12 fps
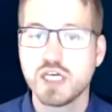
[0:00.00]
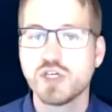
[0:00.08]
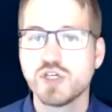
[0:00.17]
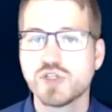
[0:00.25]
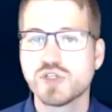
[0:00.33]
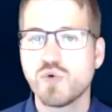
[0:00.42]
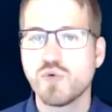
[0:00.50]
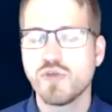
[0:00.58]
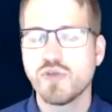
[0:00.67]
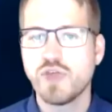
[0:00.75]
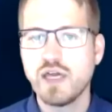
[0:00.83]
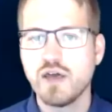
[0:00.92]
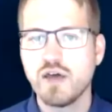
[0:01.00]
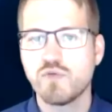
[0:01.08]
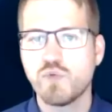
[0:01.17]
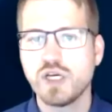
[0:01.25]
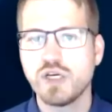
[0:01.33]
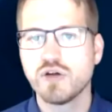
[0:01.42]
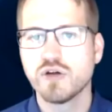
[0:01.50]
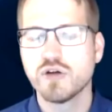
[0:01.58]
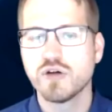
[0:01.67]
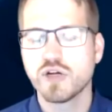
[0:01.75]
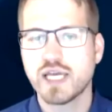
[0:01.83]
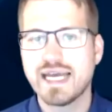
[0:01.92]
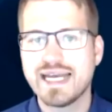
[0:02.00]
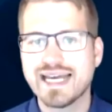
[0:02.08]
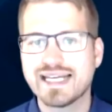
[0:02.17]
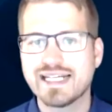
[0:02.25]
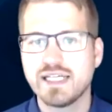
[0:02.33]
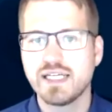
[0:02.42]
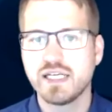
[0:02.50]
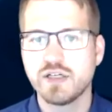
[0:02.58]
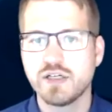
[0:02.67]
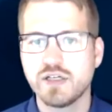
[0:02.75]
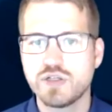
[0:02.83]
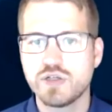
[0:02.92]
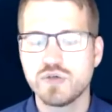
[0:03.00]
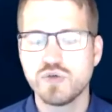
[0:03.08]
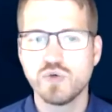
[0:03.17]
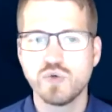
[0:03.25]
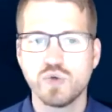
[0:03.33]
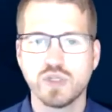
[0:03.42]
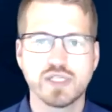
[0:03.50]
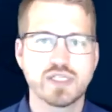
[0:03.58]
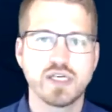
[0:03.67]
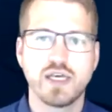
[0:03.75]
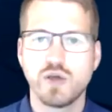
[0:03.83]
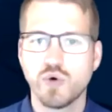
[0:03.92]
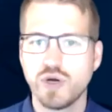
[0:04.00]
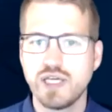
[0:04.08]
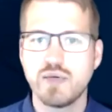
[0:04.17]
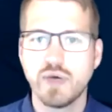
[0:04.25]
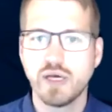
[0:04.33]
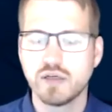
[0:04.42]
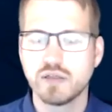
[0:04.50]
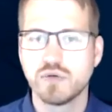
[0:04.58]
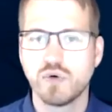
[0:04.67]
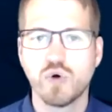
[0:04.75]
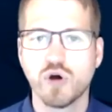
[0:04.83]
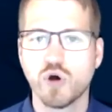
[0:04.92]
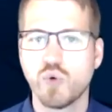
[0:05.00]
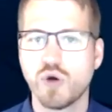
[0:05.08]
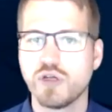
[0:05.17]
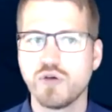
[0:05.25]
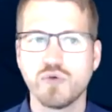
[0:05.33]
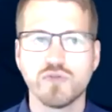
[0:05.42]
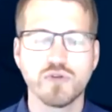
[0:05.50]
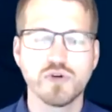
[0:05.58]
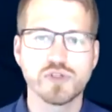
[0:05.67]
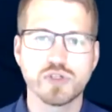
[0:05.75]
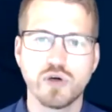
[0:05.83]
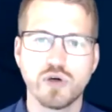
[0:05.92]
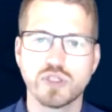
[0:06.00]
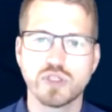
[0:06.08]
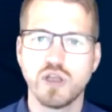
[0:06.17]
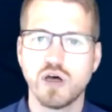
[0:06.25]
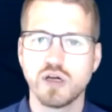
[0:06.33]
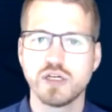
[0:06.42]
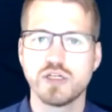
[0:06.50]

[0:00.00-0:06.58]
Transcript: So think of when you're connecting into, let's say, your email, or when you first go to log into